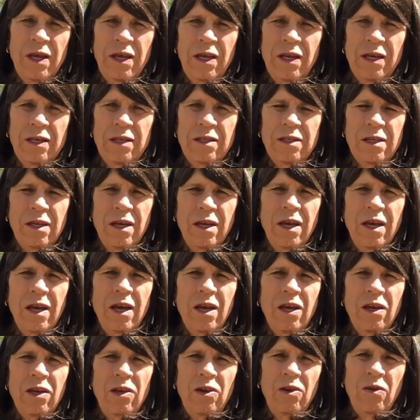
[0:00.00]
is
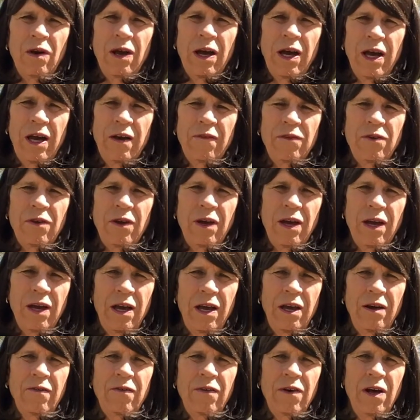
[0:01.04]
you have to
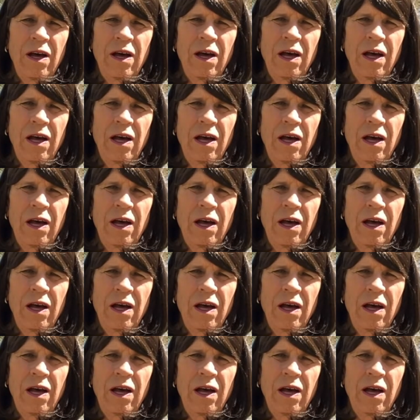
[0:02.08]
have